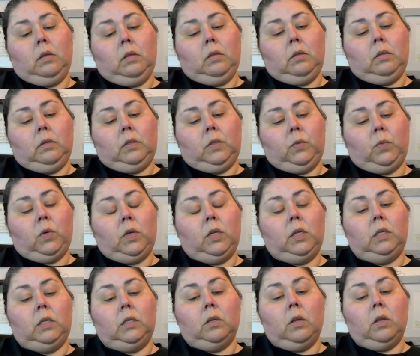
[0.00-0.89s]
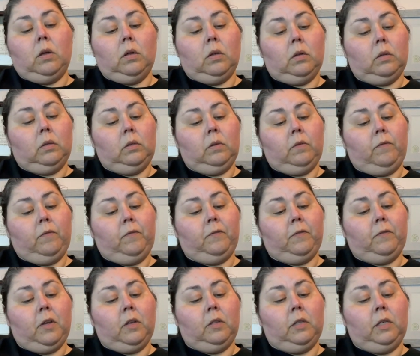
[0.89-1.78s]
this one is called
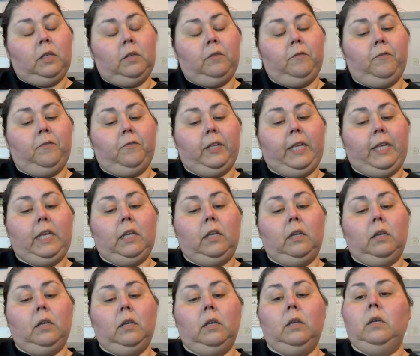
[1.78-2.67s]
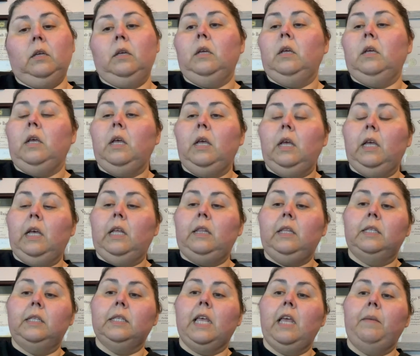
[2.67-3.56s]
Fallen Flake. And
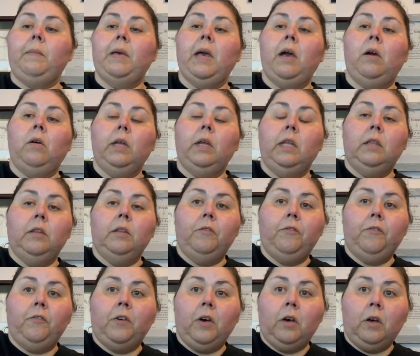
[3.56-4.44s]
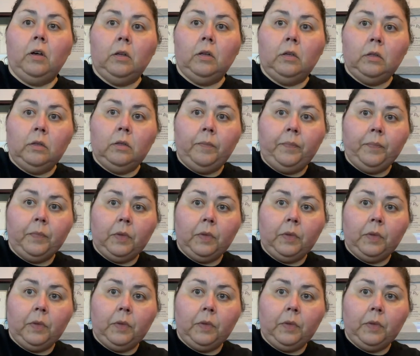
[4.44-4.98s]
this came out in the fall.